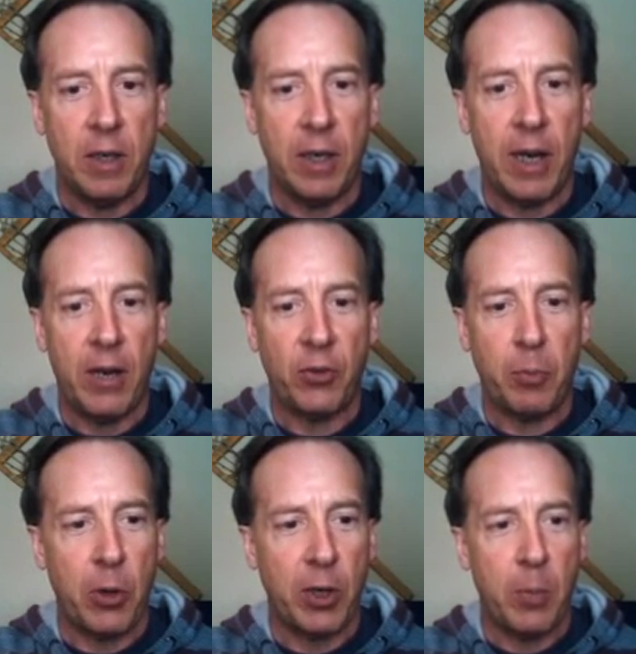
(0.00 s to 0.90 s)
And again, it's
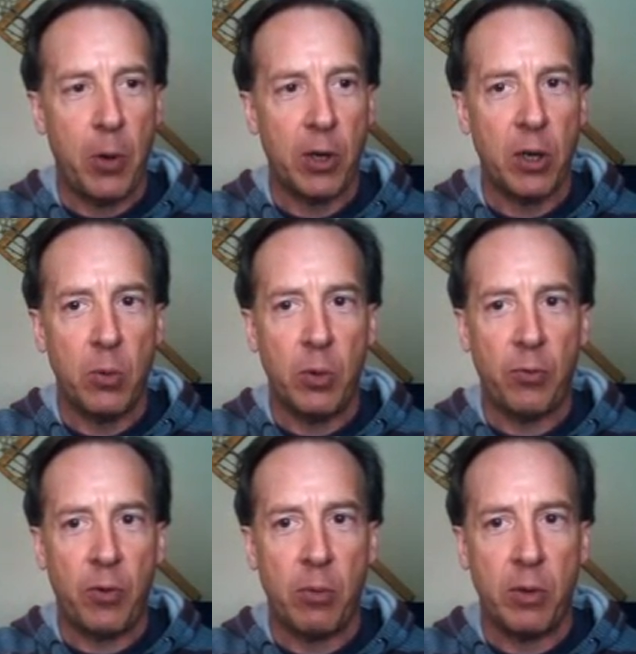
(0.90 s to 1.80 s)
Sparky Parker with
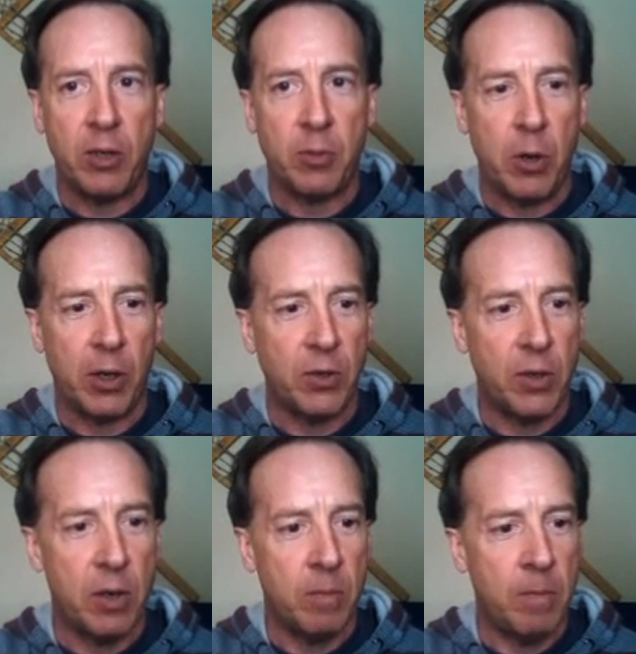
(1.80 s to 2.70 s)
Front Range
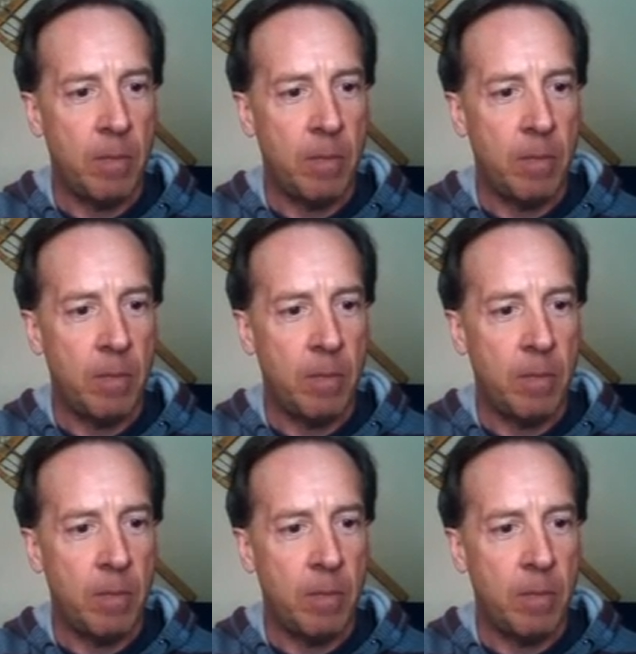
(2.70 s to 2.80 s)
Marketeer.